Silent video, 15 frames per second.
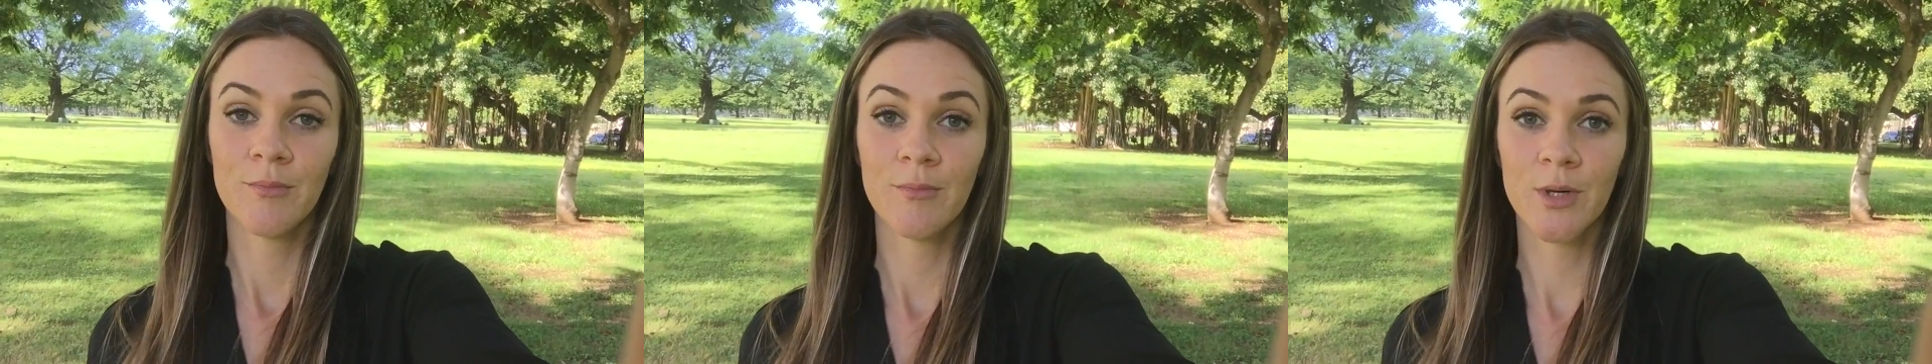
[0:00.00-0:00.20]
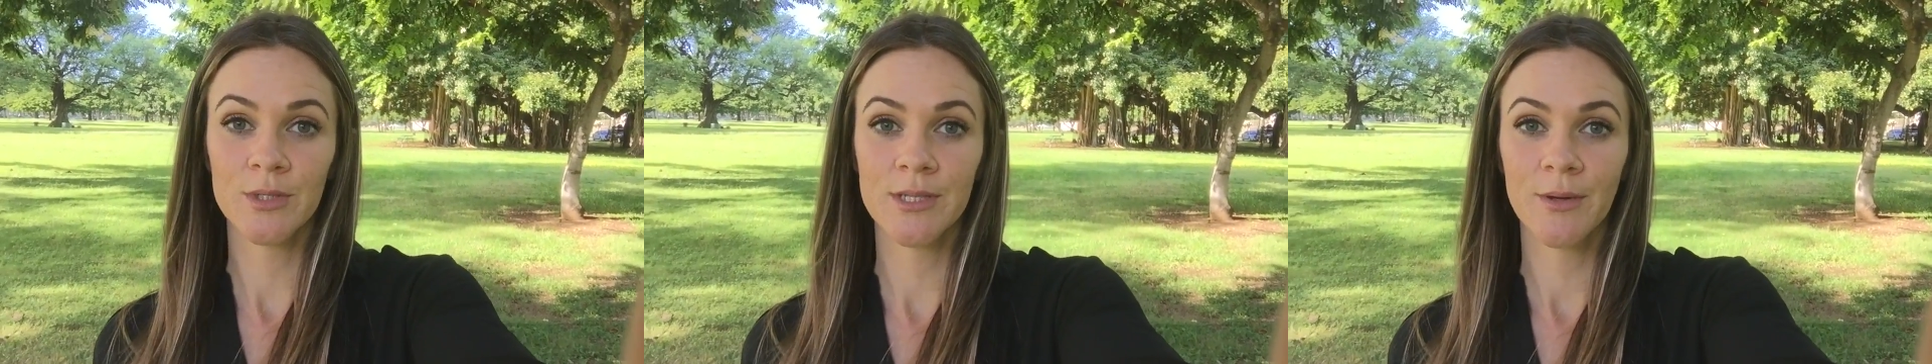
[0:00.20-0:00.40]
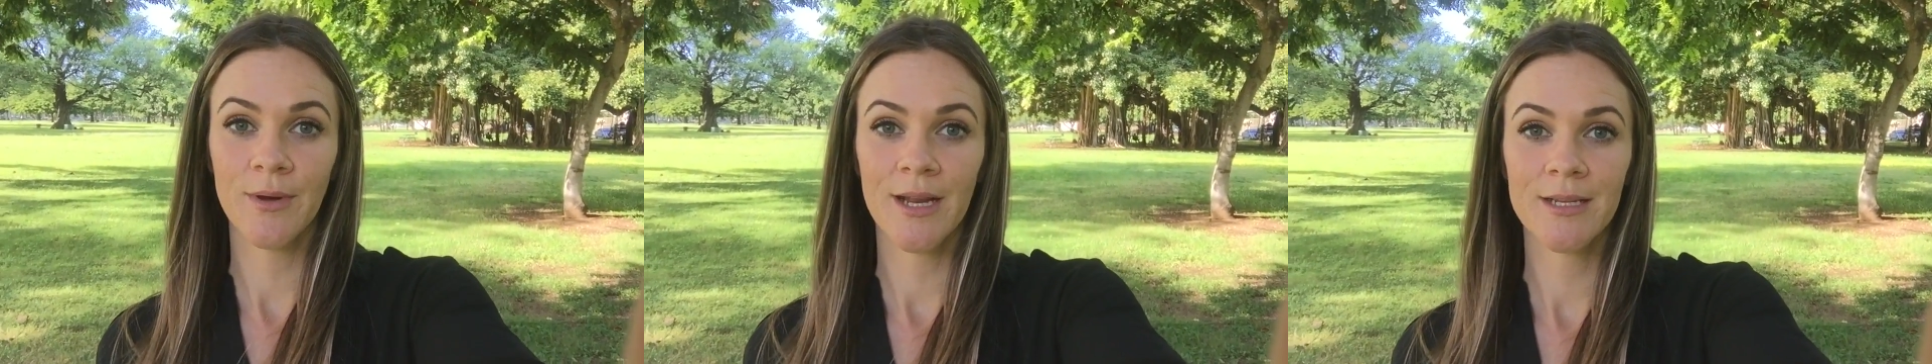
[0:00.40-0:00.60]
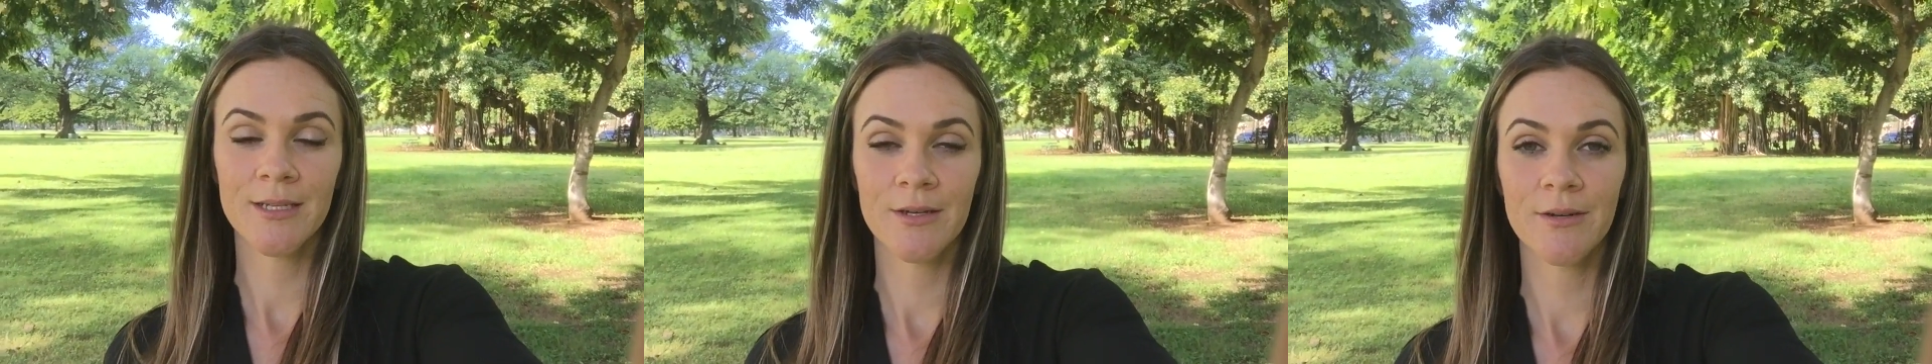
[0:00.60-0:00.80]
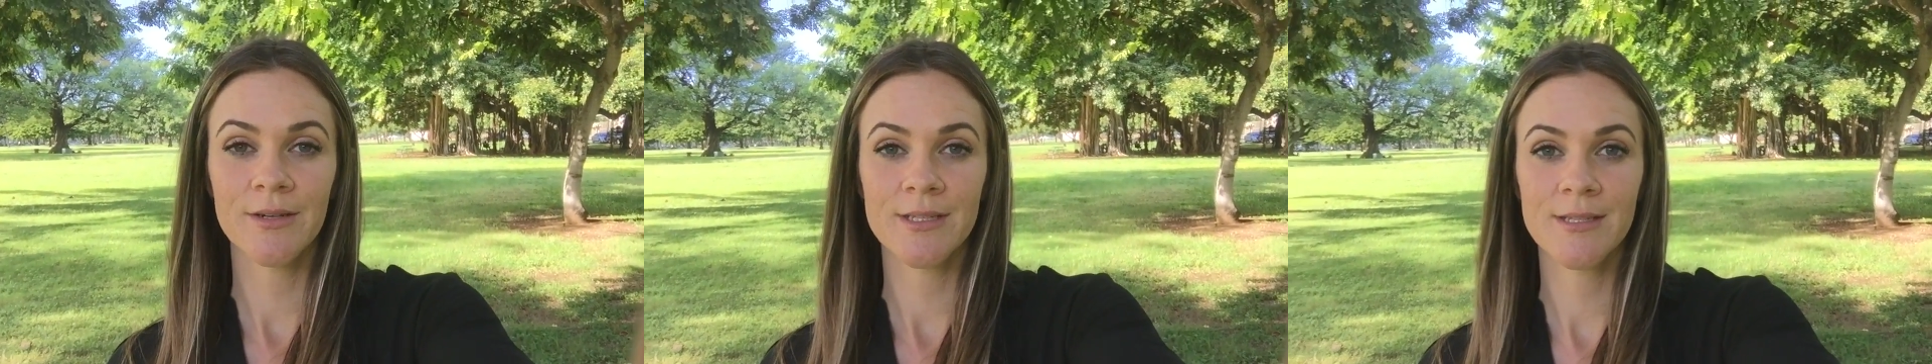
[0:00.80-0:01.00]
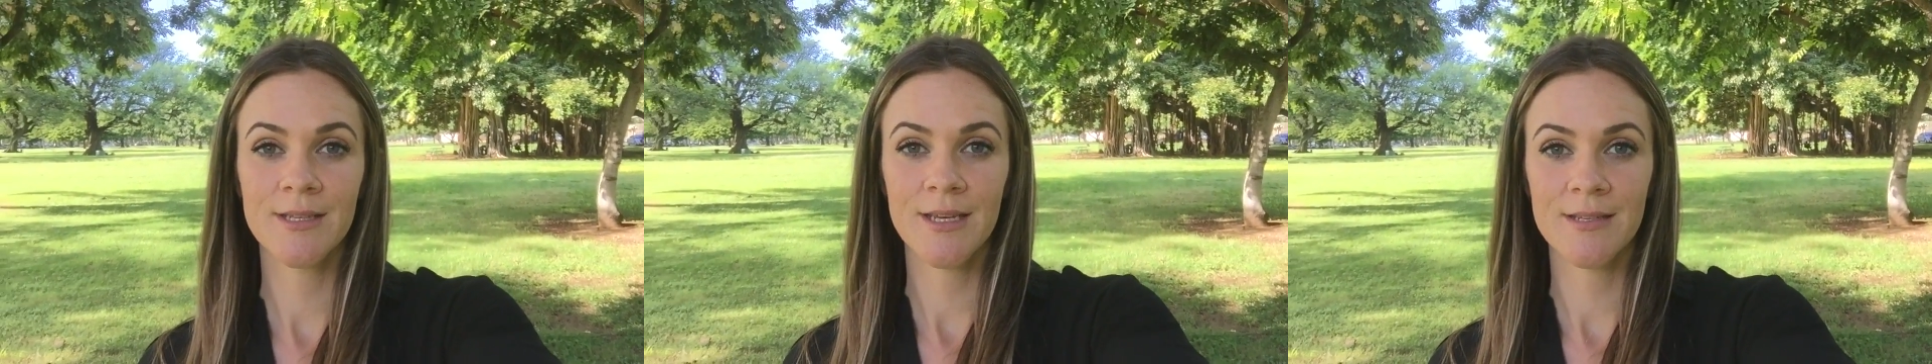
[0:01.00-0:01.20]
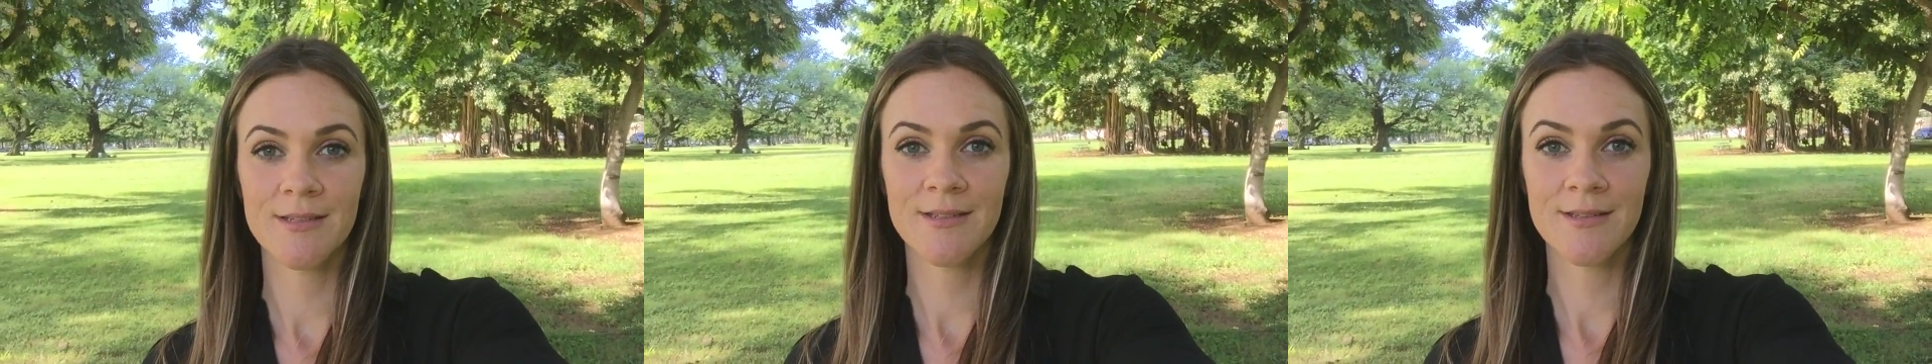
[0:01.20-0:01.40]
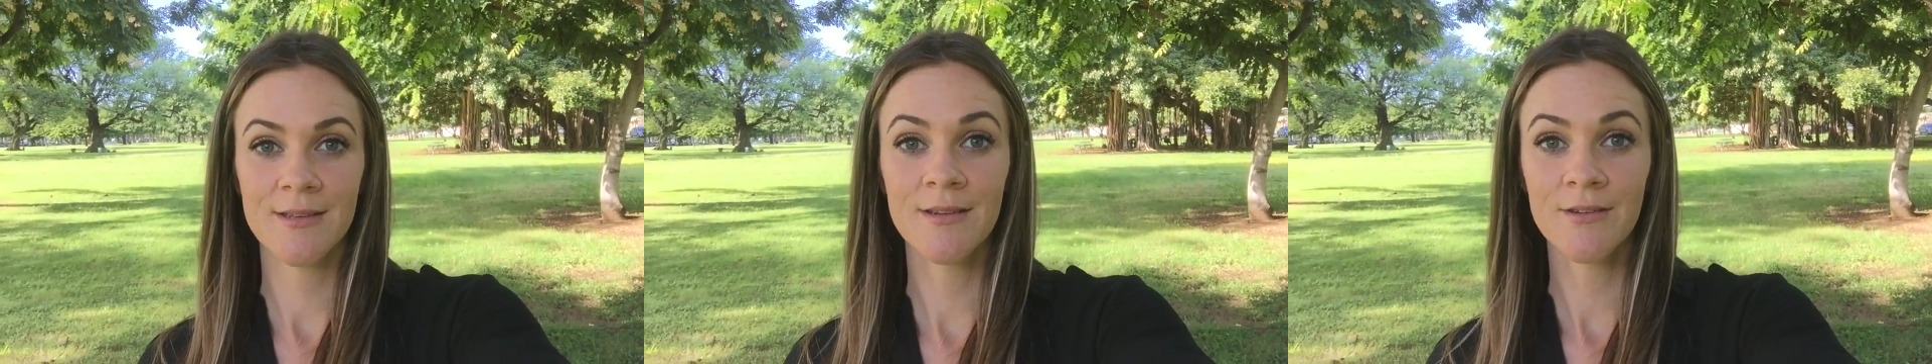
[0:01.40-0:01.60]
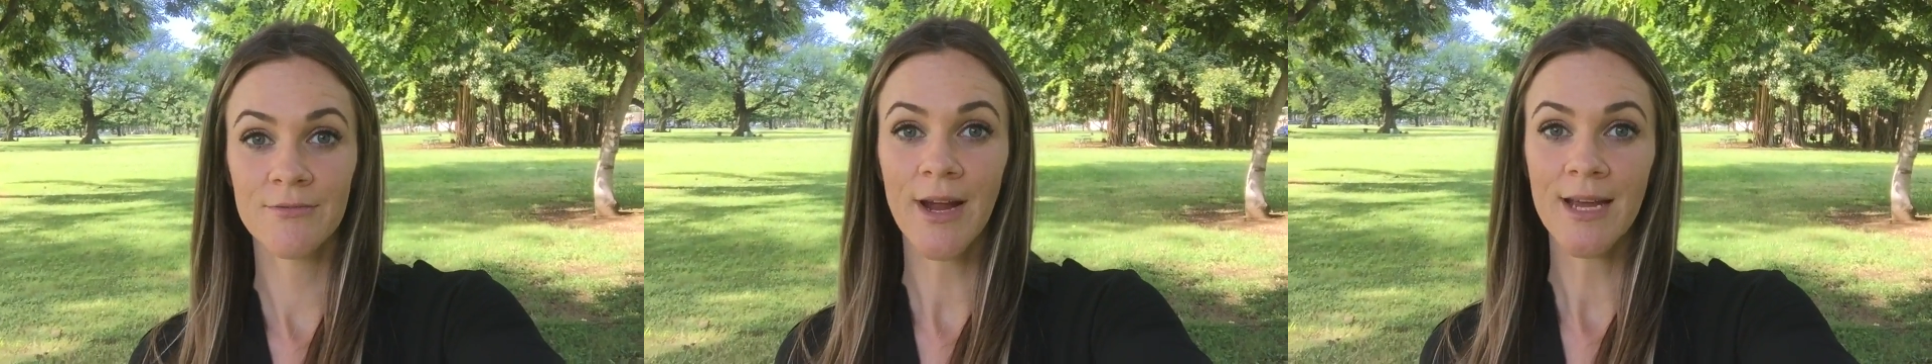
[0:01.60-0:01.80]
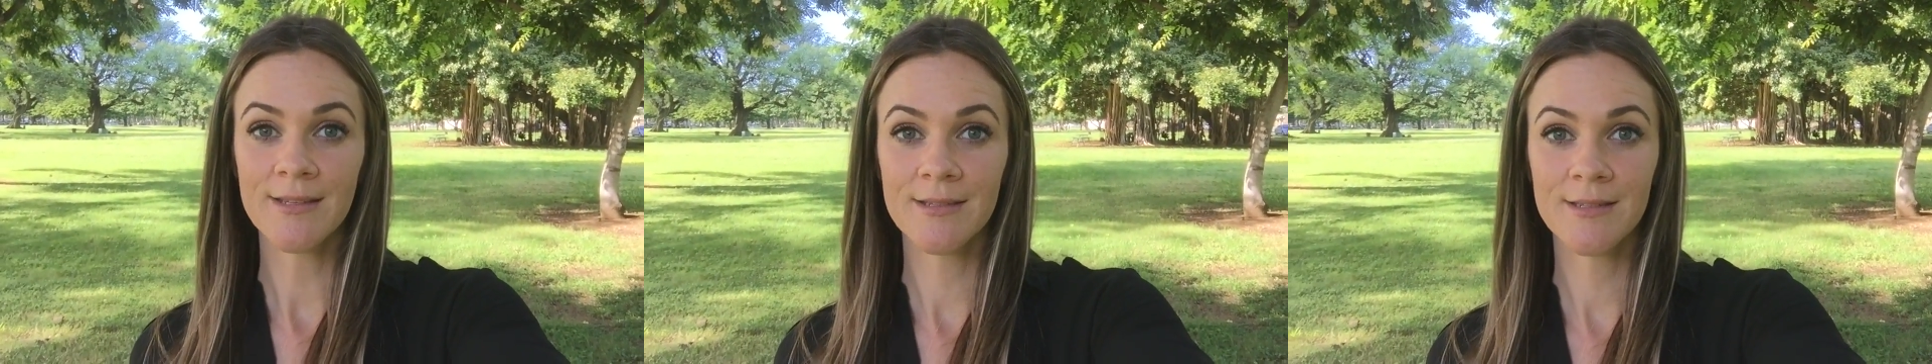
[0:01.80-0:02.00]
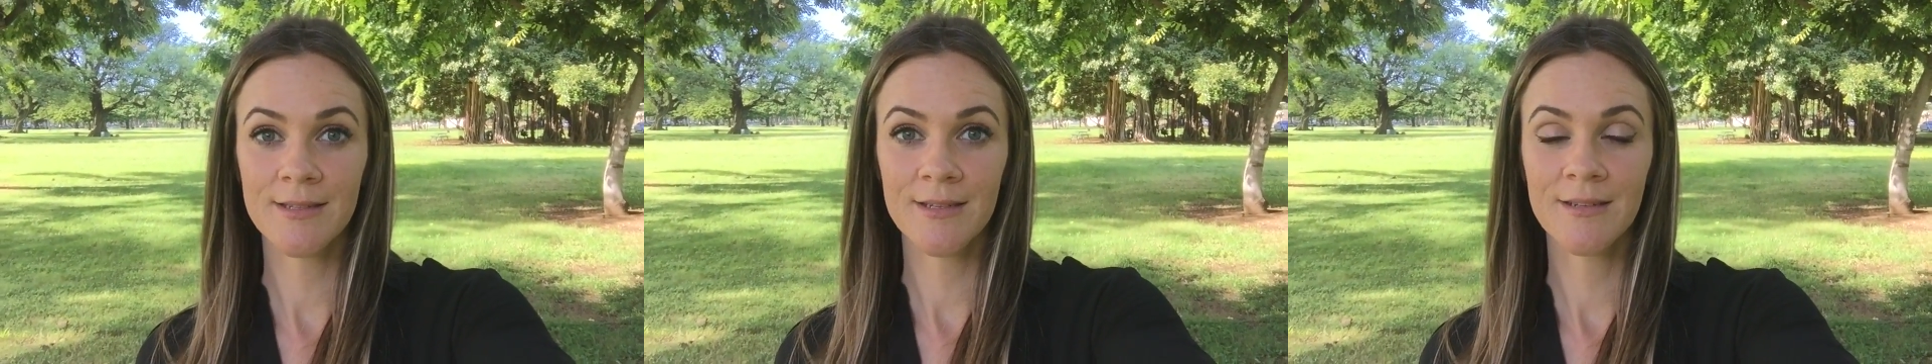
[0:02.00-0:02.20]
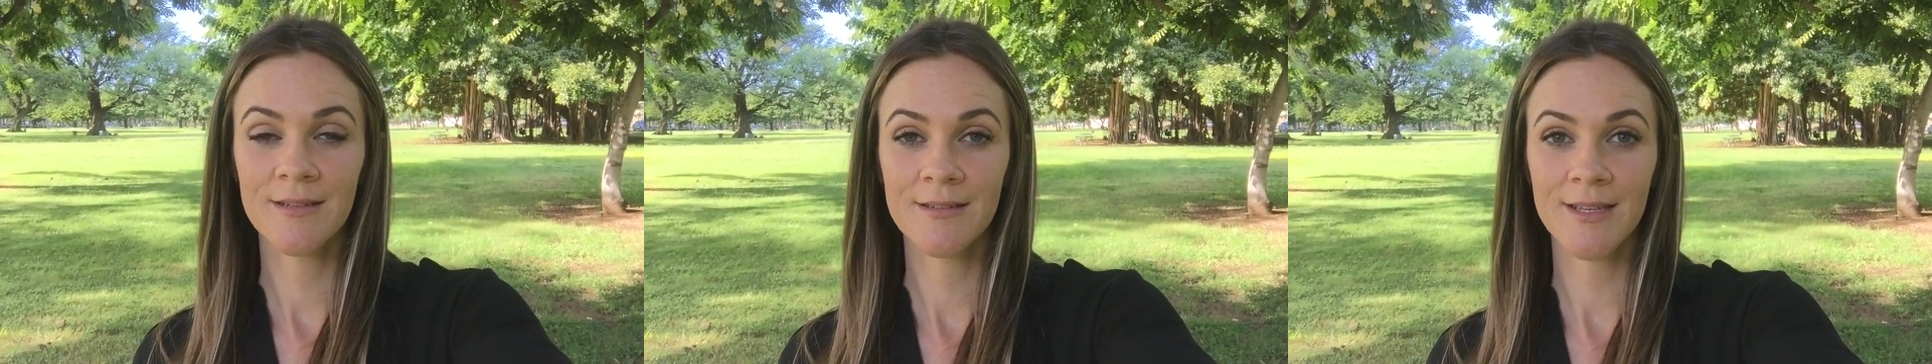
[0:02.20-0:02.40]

mostly what I do is, is rest.